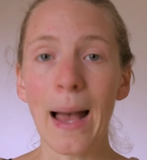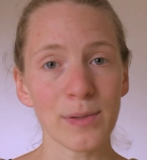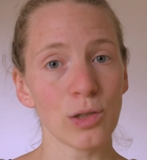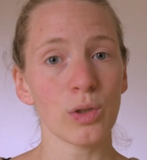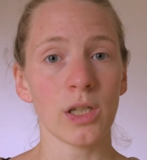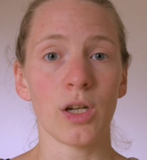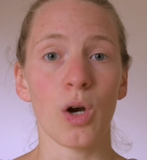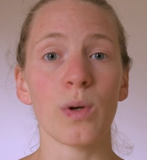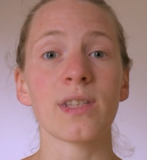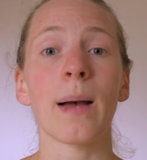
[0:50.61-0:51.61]
absolutely
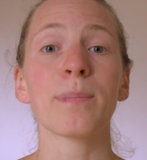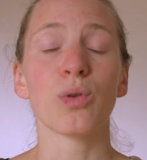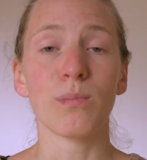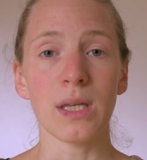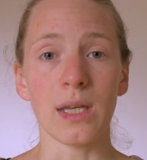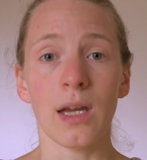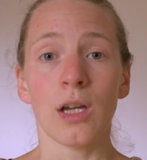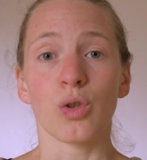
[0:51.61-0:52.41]
know it's up to me